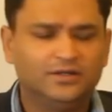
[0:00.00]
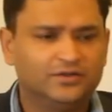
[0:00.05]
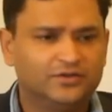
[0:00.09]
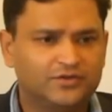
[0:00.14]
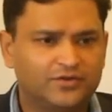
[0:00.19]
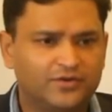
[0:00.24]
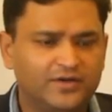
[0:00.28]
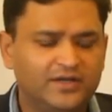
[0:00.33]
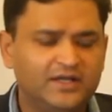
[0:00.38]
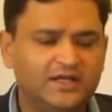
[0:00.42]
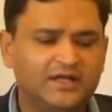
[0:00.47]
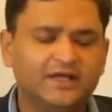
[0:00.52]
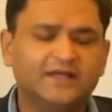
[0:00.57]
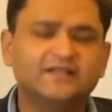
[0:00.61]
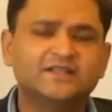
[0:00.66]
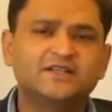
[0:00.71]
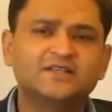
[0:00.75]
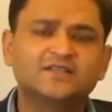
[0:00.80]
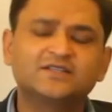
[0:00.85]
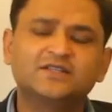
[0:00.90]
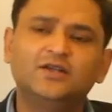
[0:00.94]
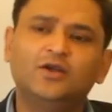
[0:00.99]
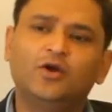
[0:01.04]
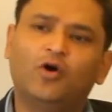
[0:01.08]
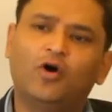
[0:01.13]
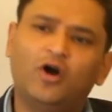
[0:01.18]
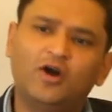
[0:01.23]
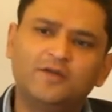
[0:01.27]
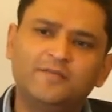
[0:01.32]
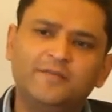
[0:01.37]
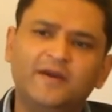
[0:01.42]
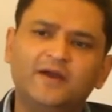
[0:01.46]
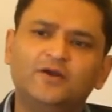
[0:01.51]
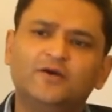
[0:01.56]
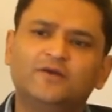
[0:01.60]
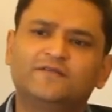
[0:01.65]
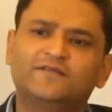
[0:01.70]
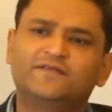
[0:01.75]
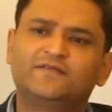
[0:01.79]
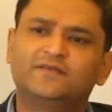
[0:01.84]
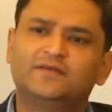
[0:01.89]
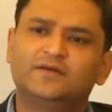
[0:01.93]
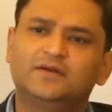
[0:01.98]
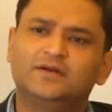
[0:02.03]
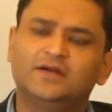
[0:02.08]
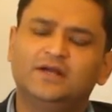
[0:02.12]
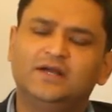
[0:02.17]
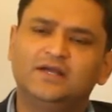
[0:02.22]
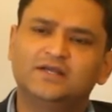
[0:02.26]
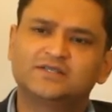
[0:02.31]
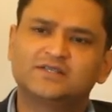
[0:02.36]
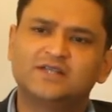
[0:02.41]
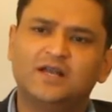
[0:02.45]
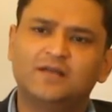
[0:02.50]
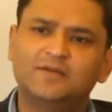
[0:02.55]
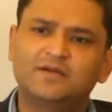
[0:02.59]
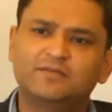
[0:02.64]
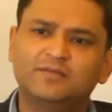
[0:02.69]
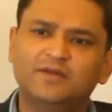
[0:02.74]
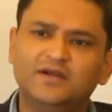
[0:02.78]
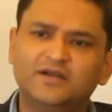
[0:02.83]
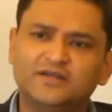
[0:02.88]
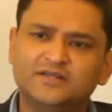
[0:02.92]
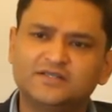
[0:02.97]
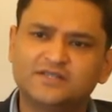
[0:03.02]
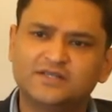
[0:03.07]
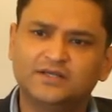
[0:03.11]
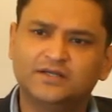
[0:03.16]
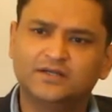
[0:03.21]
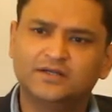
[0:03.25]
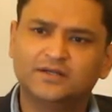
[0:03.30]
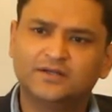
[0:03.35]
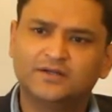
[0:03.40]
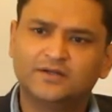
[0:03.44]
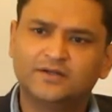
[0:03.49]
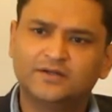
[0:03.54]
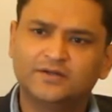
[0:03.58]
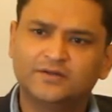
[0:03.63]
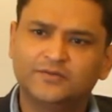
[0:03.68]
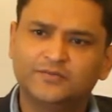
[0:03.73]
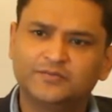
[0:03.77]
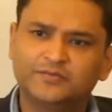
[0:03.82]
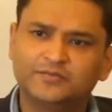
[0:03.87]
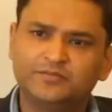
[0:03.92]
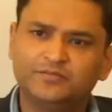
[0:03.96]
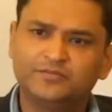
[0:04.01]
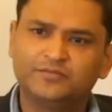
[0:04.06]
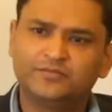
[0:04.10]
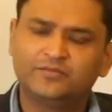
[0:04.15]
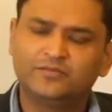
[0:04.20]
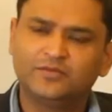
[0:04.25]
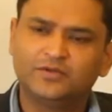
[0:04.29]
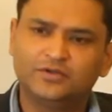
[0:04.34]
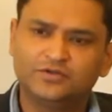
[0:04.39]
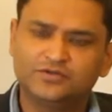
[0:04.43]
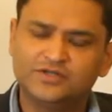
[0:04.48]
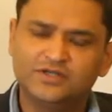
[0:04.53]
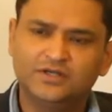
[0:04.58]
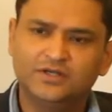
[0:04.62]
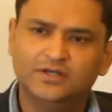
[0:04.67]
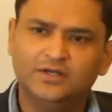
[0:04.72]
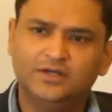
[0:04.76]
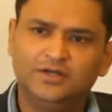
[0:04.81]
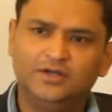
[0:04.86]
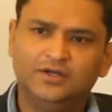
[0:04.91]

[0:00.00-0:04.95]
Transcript: Three, it is the hotbed of Islamic militancy. You see,